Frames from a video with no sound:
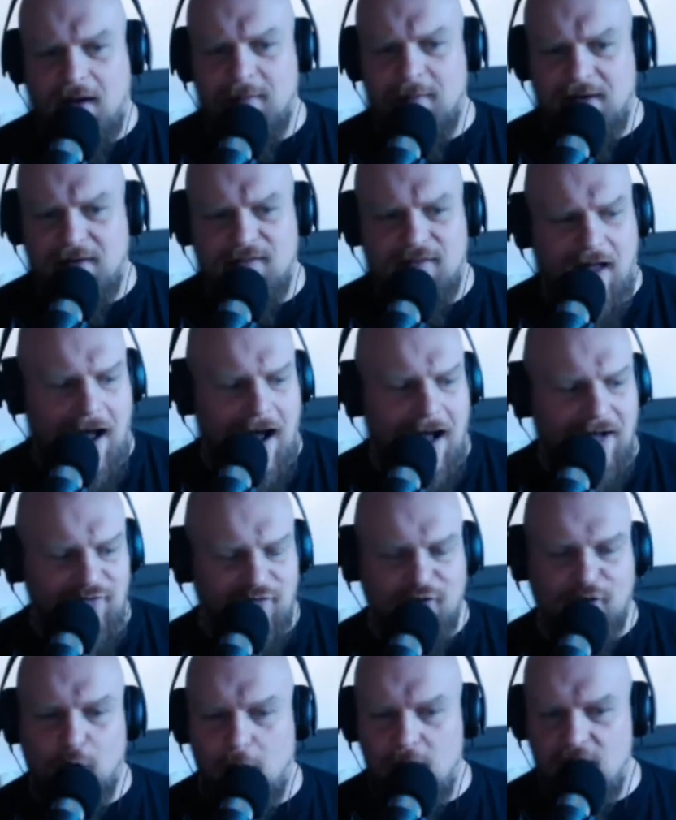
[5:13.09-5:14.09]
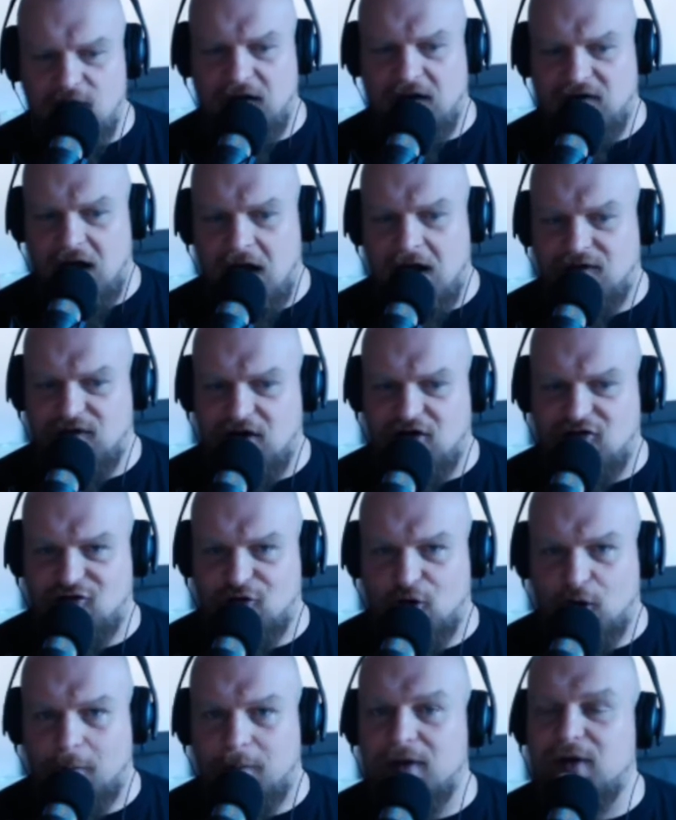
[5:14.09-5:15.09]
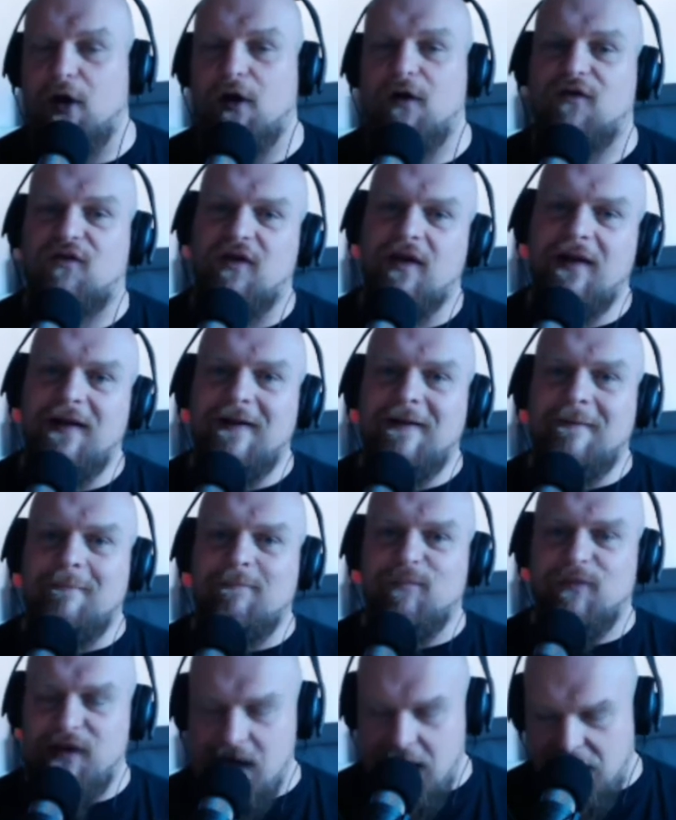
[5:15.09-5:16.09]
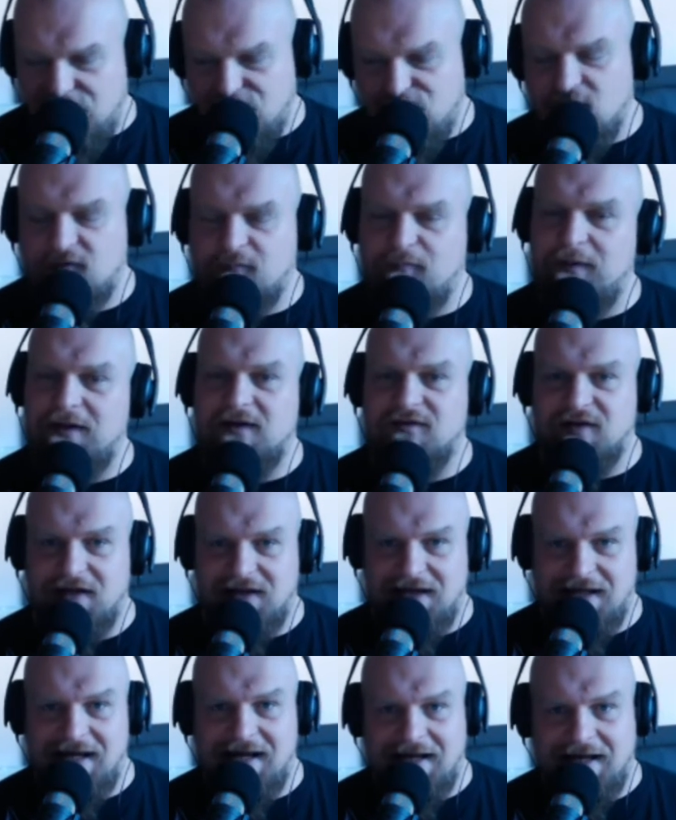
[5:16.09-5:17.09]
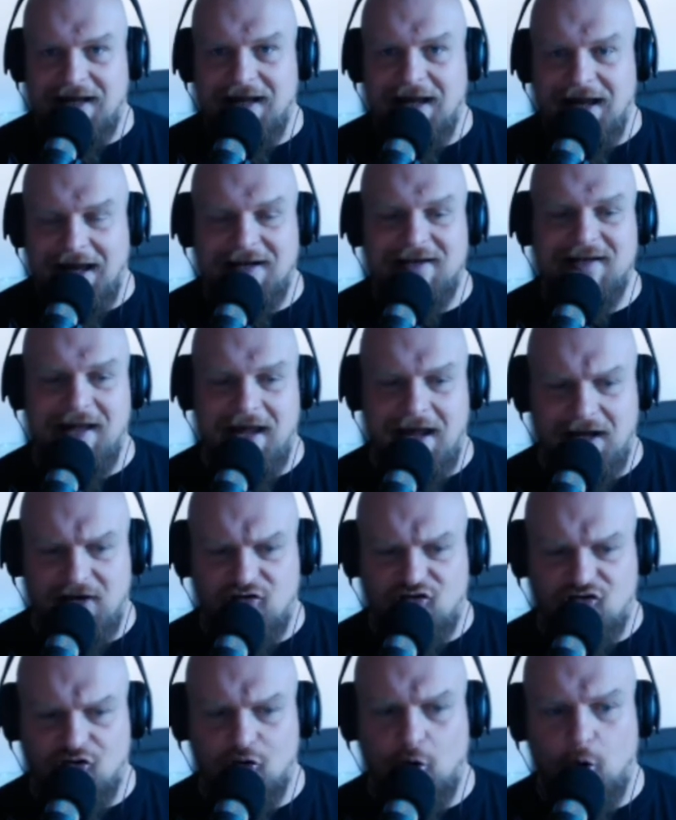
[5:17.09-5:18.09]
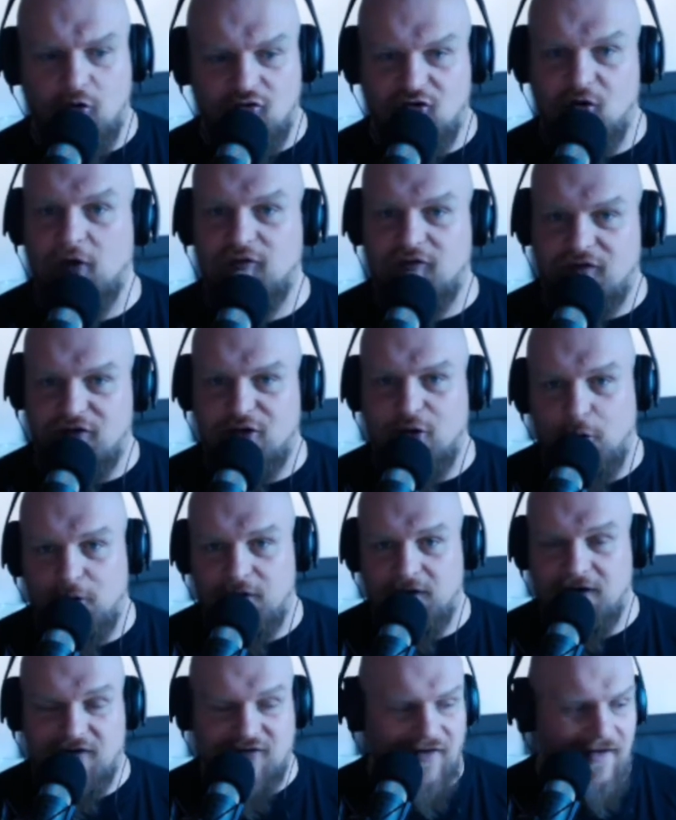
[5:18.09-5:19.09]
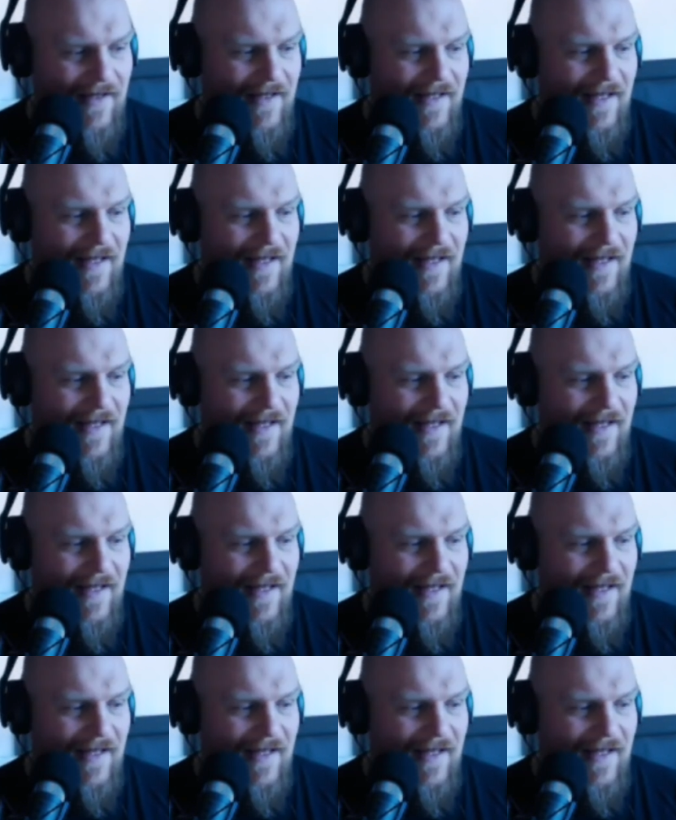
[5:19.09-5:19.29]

I mean, I had to record this excess show because, yes, there's been a delay in getting show 200 recorded.